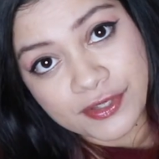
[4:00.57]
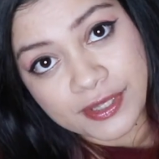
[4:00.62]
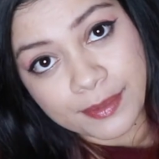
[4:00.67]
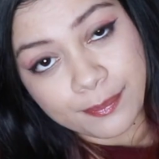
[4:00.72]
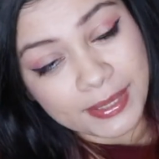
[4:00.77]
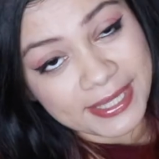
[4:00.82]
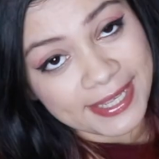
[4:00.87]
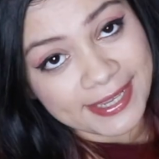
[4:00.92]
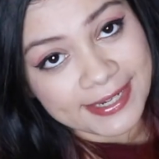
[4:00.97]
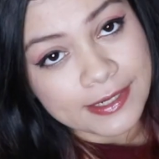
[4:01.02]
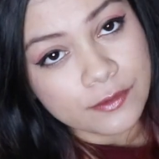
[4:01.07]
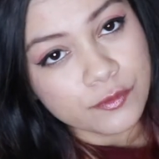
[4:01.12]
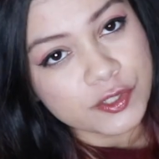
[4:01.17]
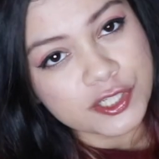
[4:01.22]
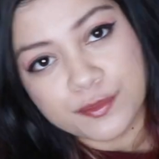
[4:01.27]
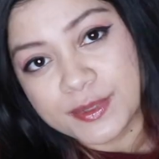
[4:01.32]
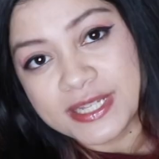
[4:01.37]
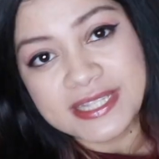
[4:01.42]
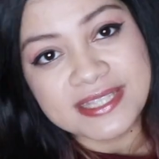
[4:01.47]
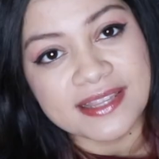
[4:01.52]
for the Planet,
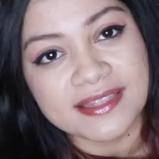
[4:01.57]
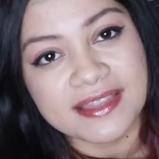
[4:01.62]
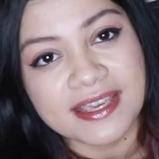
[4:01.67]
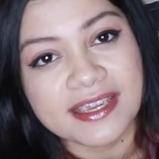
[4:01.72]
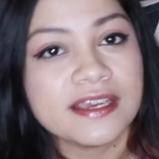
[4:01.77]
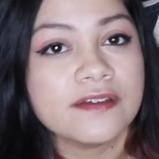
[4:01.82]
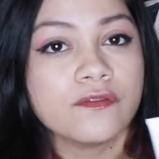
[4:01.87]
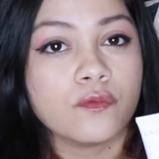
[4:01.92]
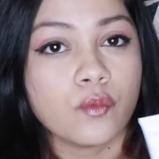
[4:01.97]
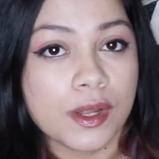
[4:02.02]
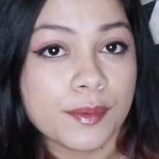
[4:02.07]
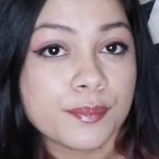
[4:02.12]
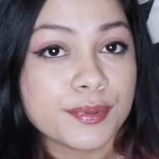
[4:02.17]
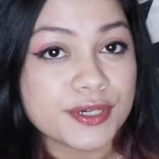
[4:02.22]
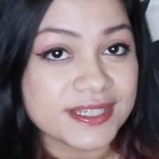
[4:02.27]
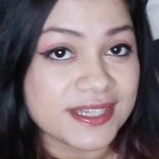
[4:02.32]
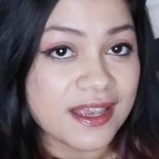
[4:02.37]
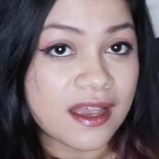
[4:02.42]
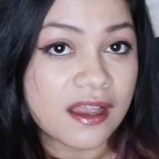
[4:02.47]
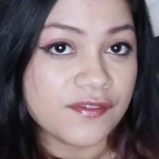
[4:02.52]
which means that they give
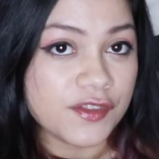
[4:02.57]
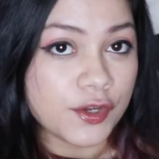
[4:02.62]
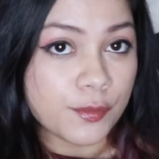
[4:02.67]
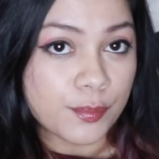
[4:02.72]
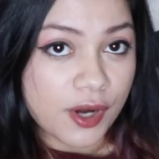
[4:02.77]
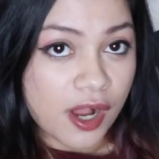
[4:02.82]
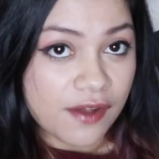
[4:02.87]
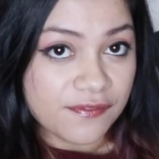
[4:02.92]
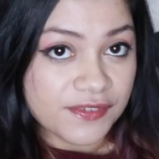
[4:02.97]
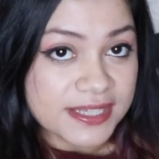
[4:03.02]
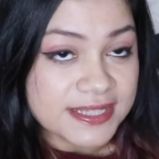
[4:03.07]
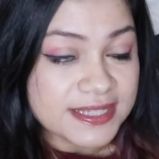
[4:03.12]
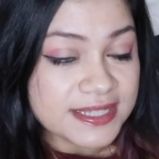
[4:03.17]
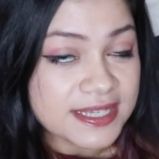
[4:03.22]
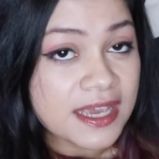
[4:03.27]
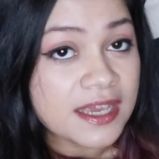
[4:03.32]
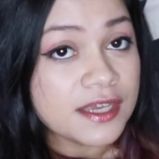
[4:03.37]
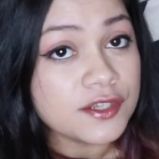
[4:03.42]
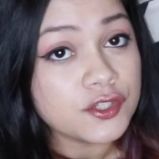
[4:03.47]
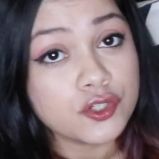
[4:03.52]
1% of their profits
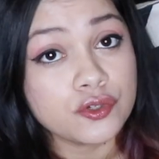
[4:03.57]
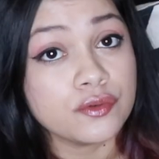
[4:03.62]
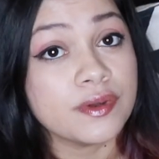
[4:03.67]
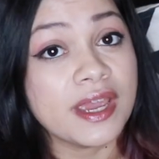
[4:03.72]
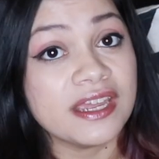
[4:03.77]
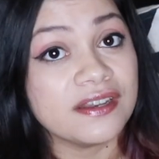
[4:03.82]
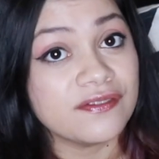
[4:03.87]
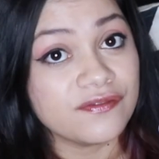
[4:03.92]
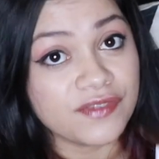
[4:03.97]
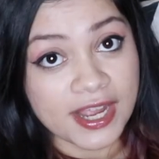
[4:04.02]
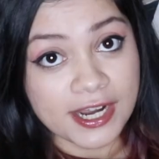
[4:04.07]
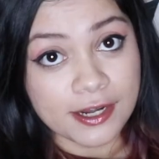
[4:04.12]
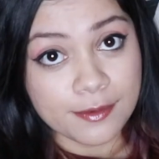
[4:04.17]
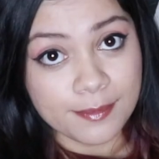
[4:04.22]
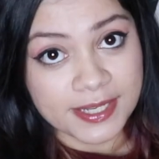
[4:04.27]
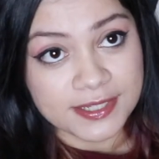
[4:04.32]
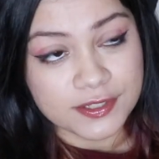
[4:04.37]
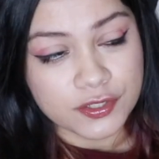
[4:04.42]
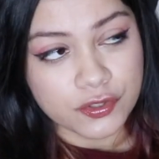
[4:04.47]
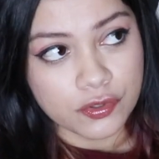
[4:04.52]
to
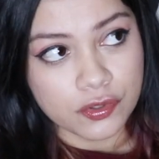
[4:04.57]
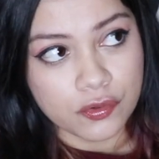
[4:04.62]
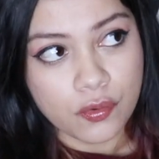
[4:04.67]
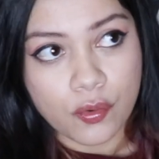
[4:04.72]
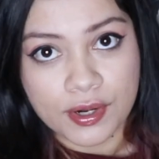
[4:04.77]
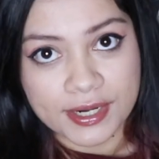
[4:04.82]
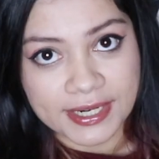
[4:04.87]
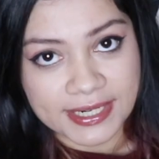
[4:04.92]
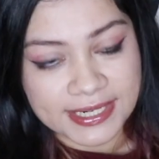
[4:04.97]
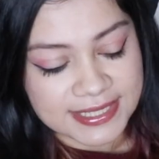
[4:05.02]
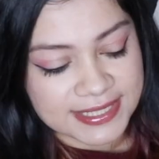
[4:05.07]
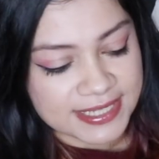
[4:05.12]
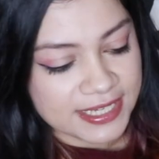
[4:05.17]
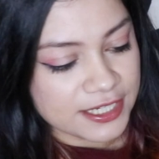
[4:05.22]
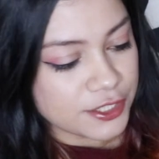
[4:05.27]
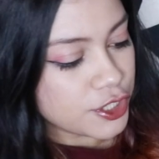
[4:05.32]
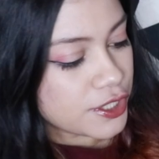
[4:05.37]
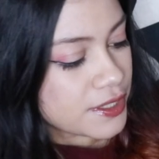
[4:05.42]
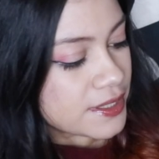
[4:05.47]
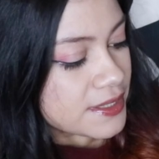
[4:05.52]
environmental
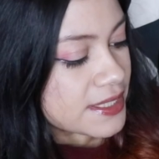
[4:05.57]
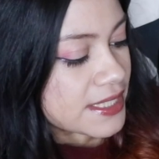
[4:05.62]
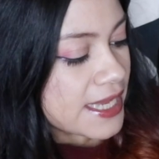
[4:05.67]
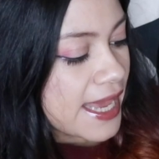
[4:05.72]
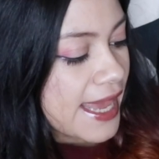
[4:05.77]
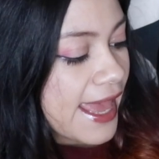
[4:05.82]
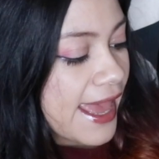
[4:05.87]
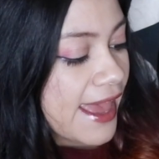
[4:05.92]
organizations.